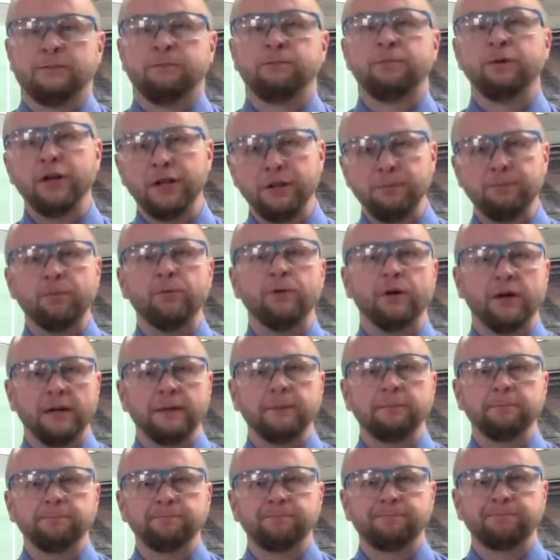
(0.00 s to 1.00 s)
Pretty
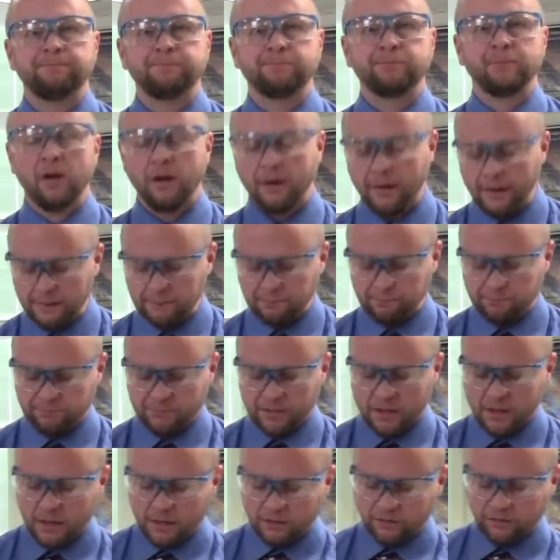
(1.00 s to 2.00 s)
boring, all right?
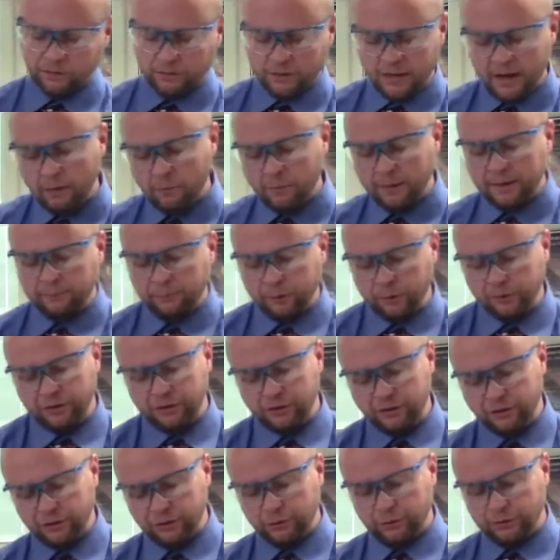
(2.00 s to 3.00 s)
So now what I'm going
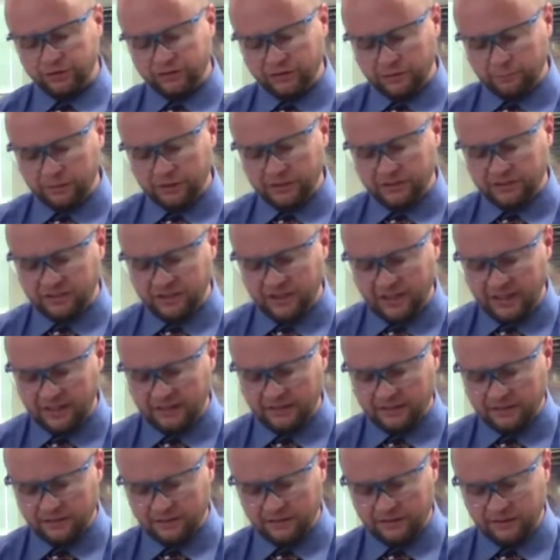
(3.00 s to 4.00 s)
to do is I'm going to
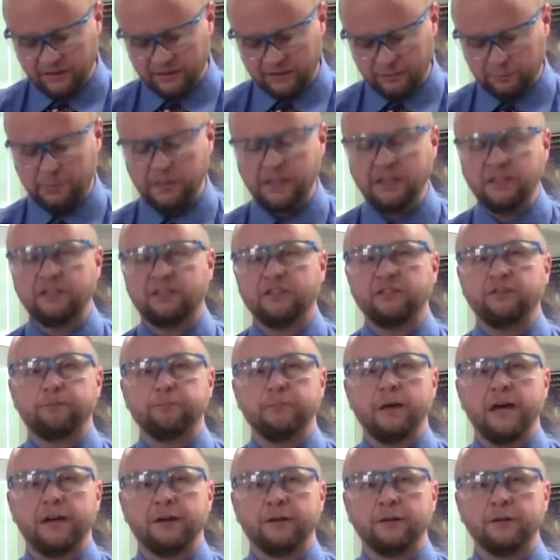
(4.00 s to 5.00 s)
take this piece of
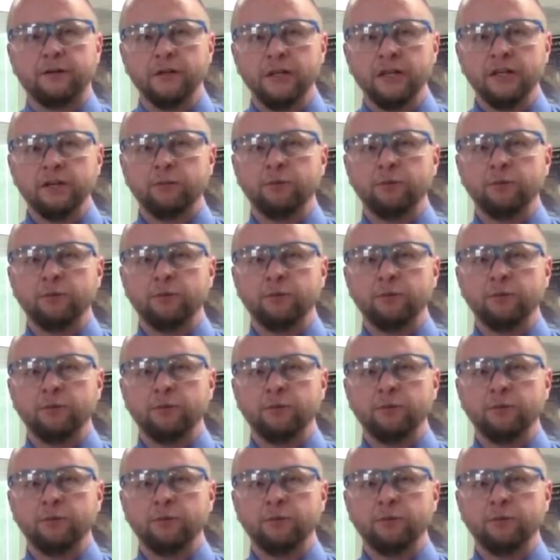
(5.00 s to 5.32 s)
metal,